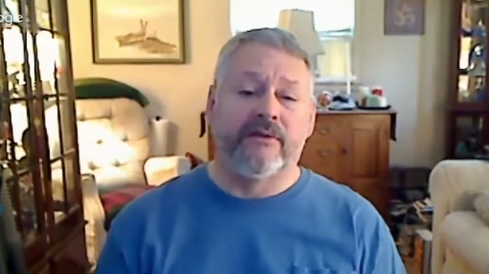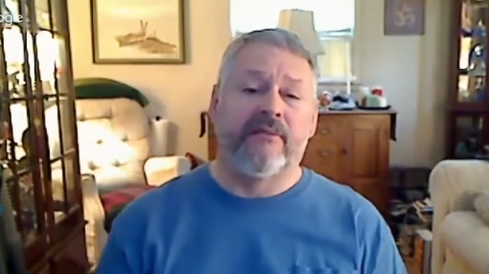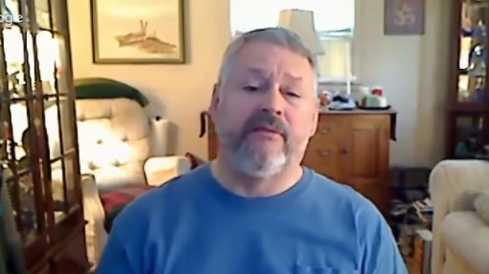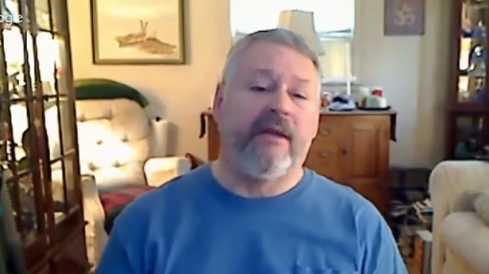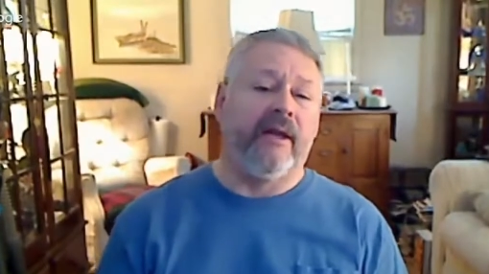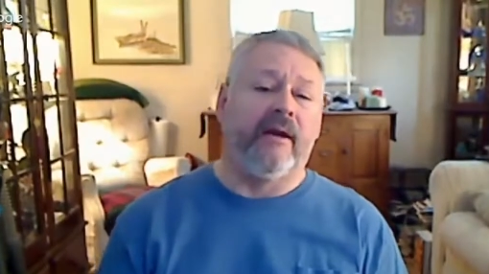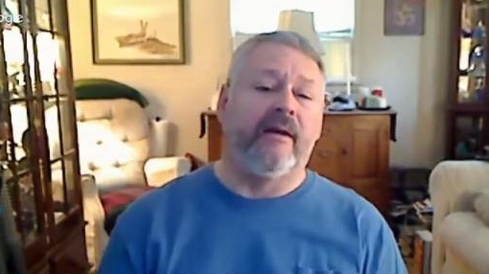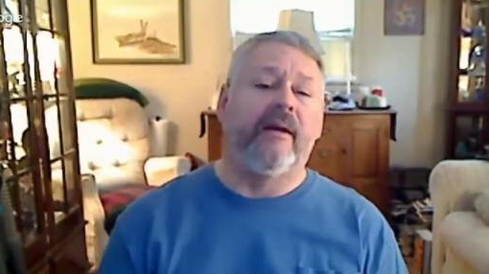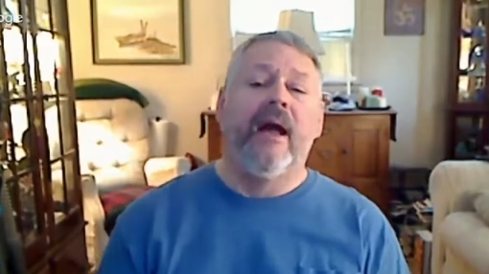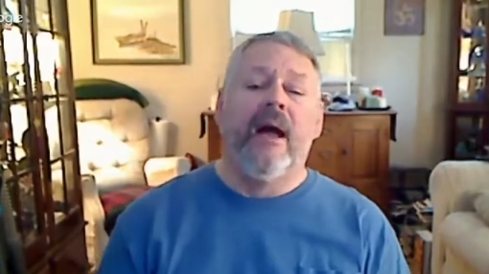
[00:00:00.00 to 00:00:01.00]

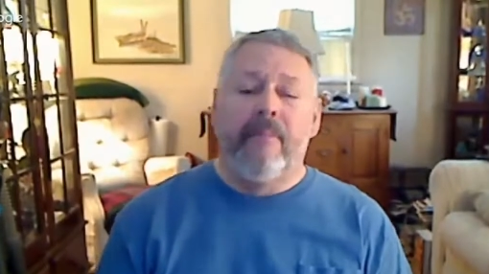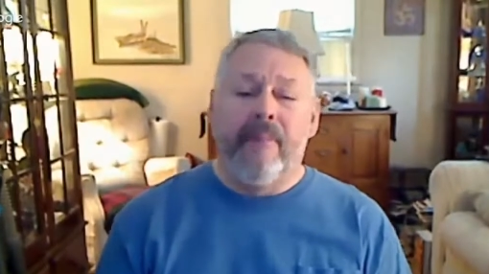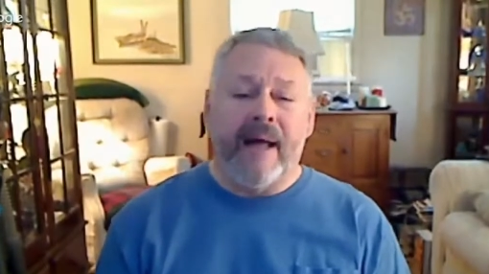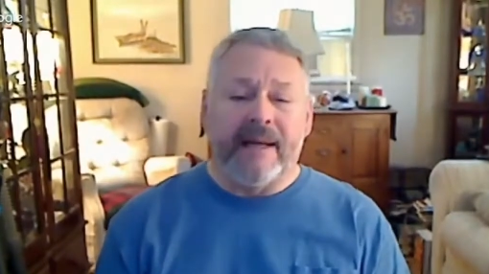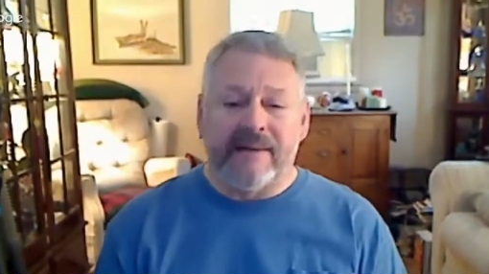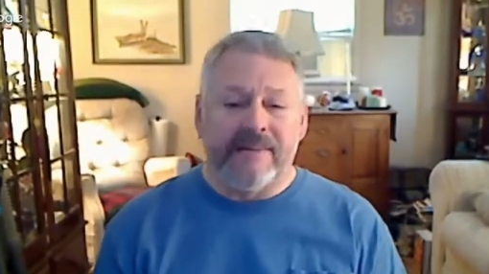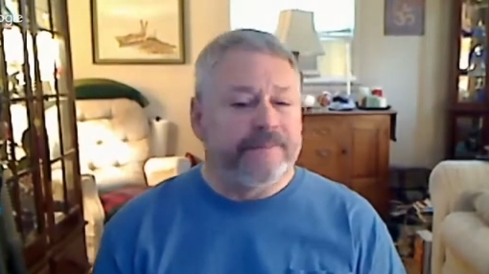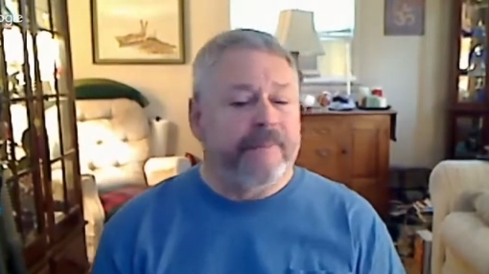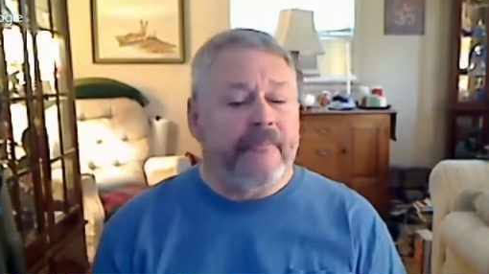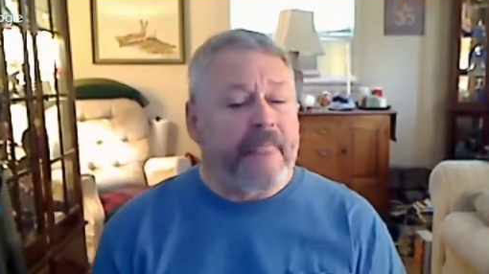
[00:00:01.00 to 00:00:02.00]
severe. But
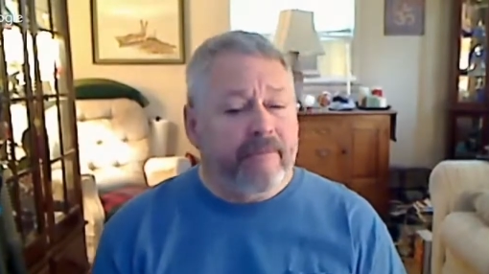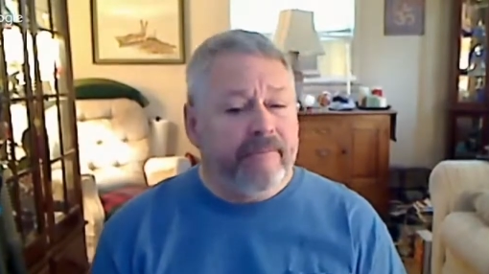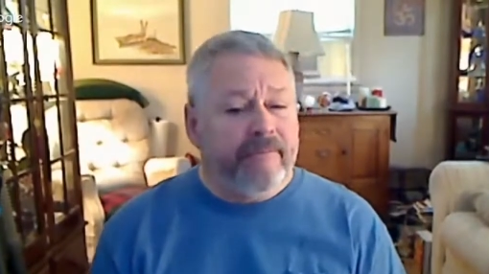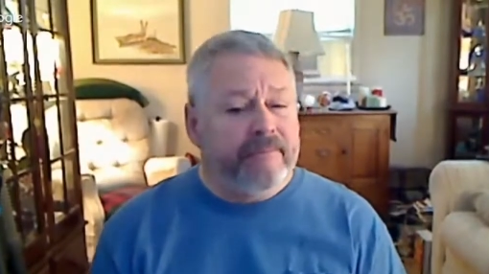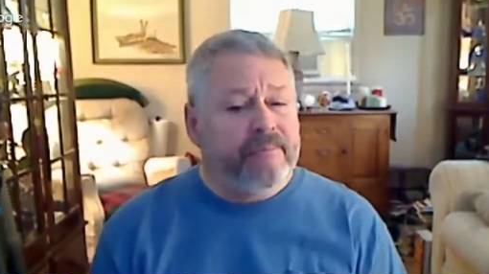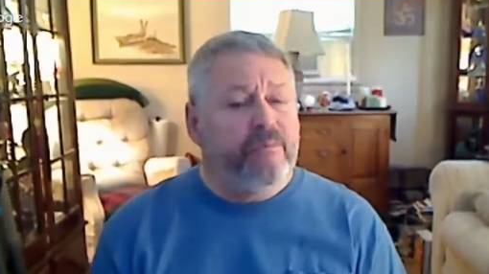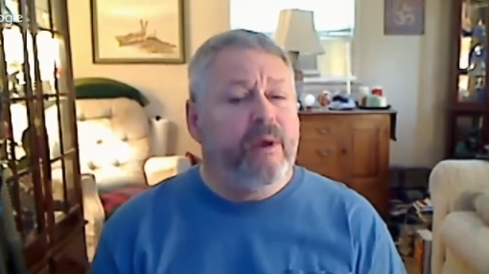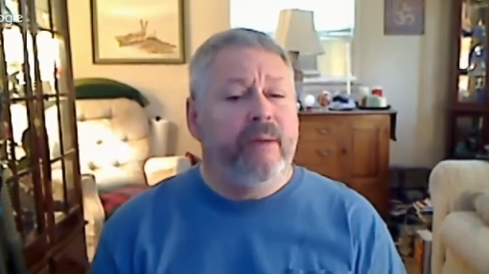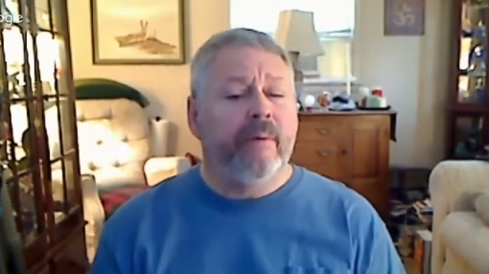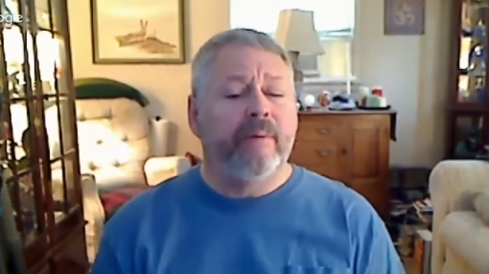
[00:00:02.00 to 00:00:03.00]

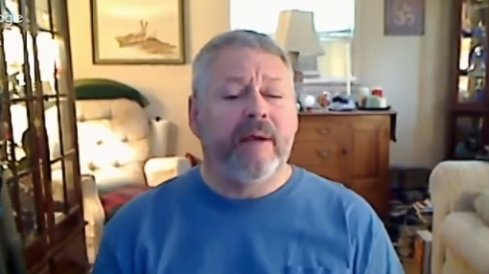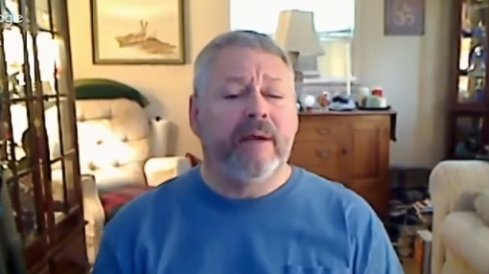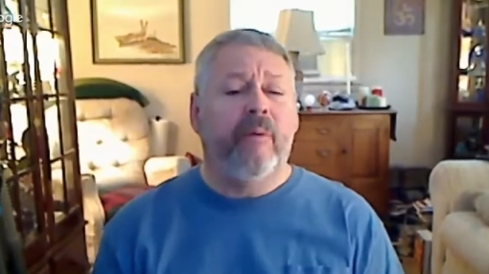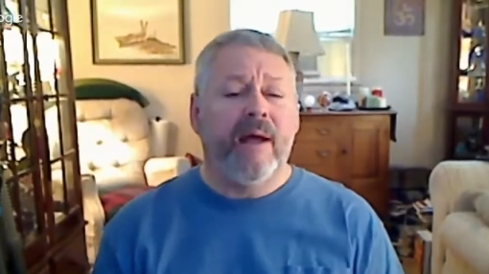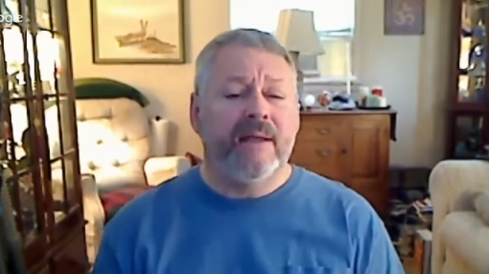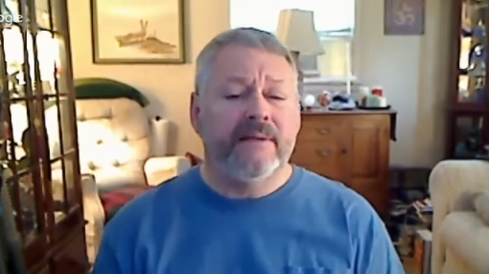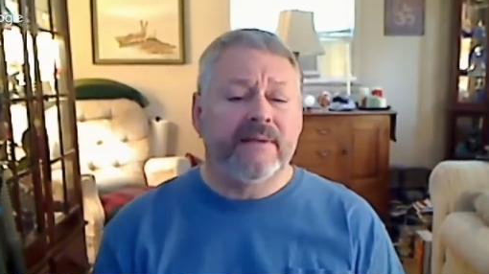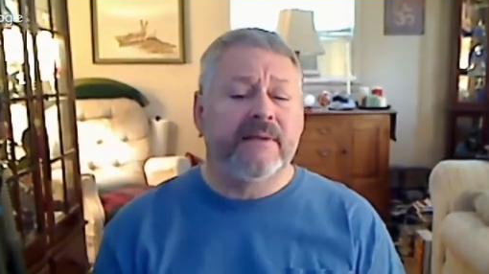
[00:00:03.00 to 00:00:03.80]
we would request